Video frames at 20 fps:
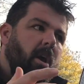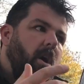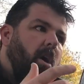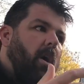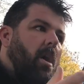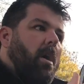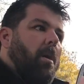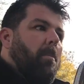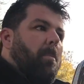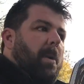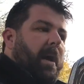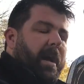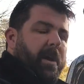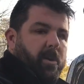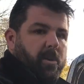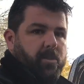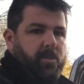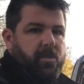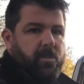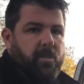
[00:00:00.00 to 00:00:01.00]
or by
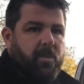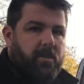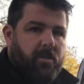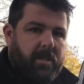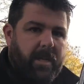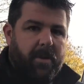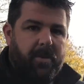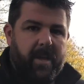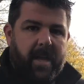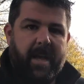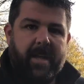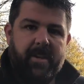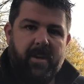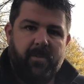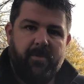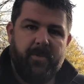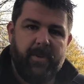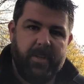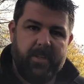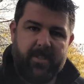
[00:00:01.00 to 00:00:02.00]
us down at head
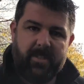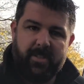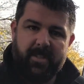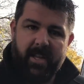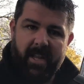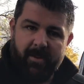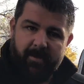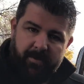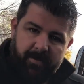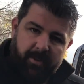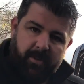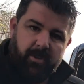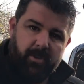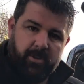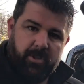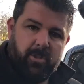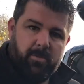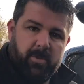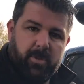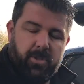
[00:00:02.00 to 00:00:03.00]
office if the
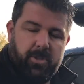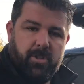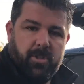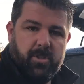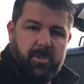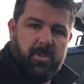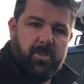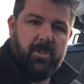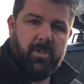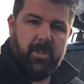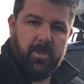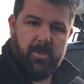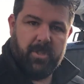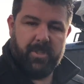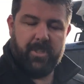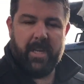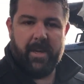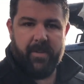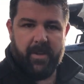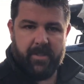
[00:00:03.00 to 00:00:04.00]
customer's chosen to use
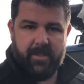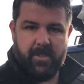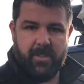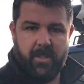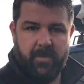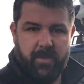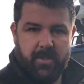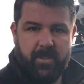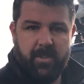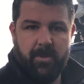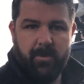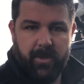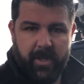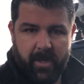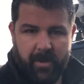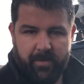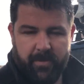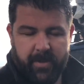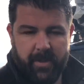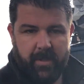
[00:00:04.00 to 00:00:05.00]
a direct service that we
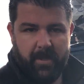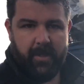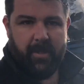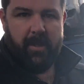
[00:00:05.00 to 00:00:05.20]
offer.